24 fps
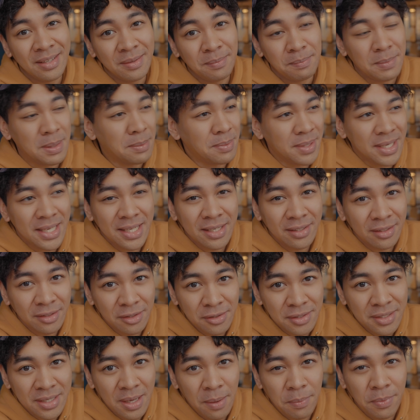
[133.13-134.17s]
maybe eat a little
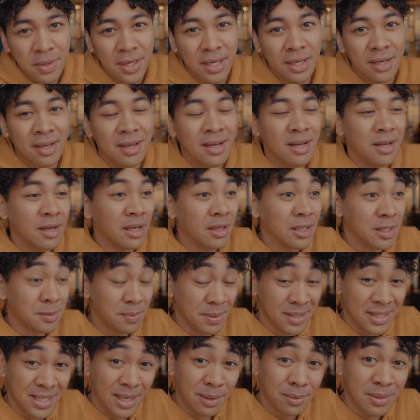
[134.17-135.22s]
something,
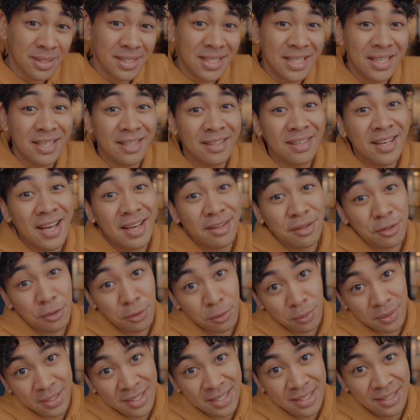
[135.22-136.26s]
spend time with Tina and the
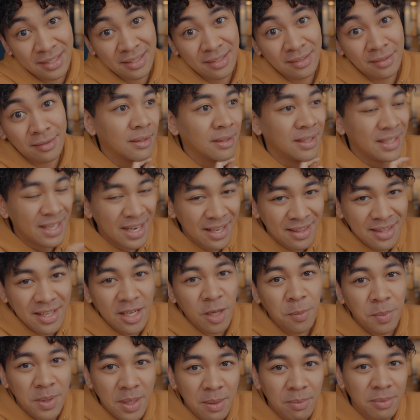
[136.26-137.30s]
new kitten. And I think
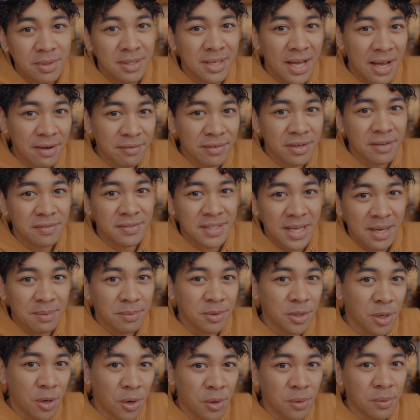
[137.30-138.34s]
I'll be able to have enough time to
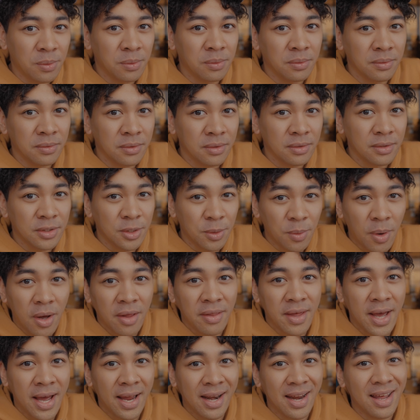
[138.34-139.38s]
go do all
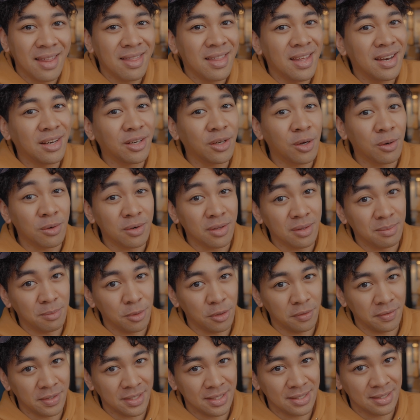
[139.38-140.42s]
that and then go to the
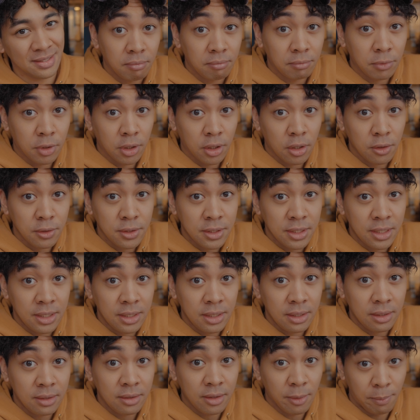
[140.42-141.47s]
movies. I'm gonna go
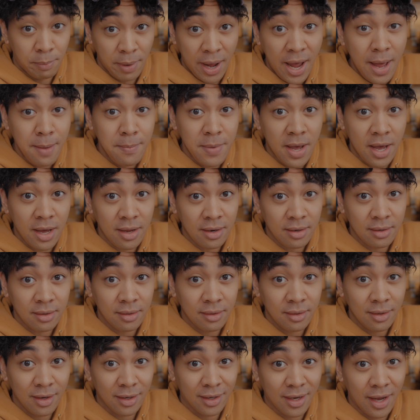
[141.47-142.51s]
see the Batman
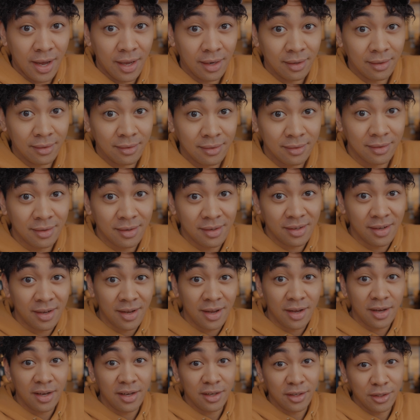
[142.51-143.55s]
again.
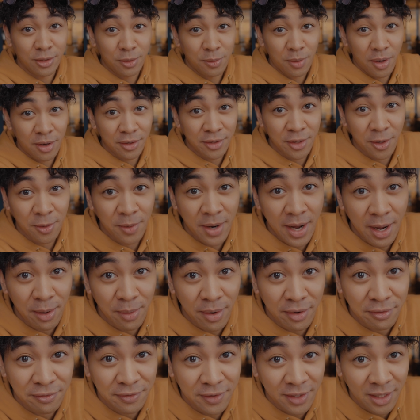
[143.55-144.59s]
And you all know how
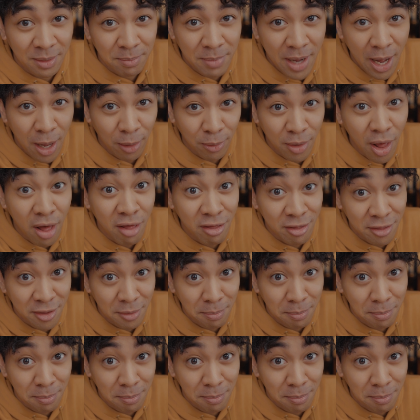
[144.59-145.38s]
I feel about the